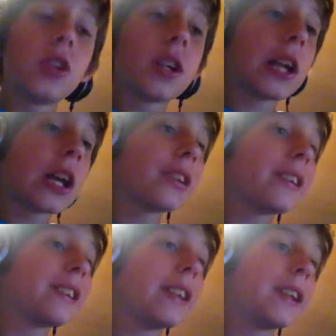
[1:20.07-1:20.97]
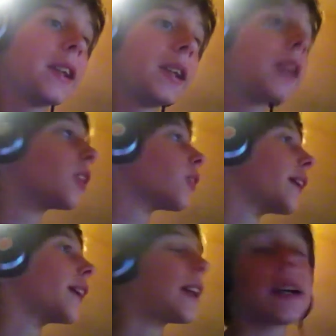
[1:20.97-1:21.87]
can actually see
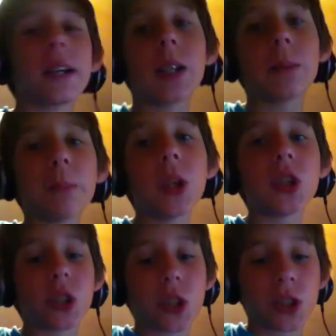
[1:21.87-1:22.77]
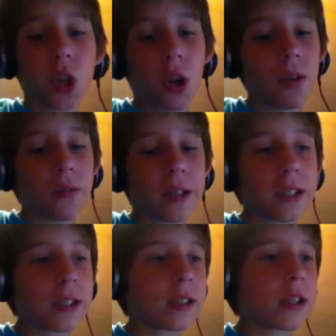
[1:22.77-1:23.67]
like a computer in
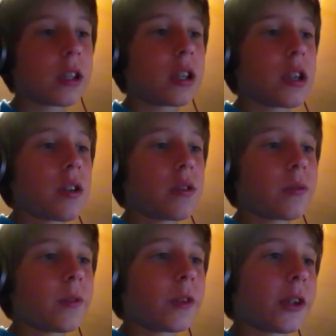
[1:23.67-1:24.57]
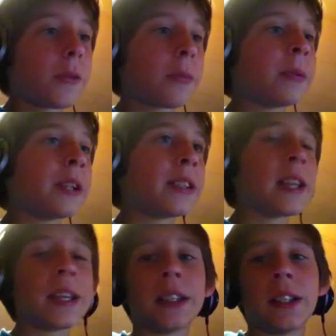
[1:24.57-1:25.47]
office for a split
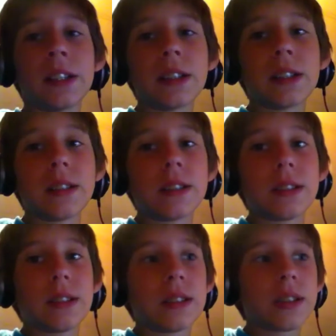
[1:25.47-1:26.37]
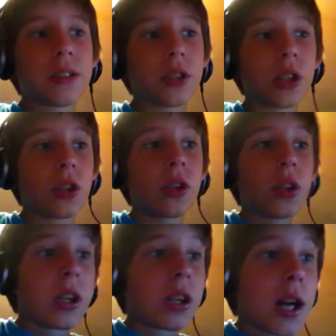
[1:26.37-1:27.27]
second. So
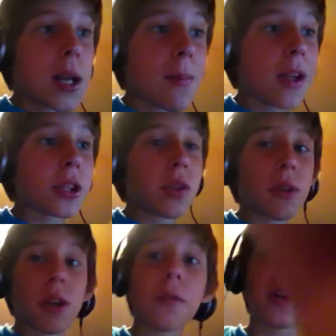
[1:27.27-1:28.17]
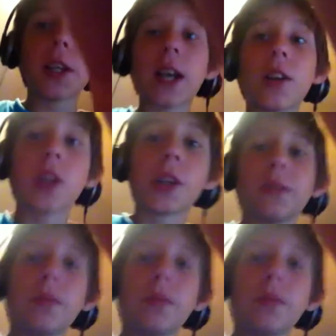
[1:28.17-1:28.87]
I'll get back to you when it's fully downloaded.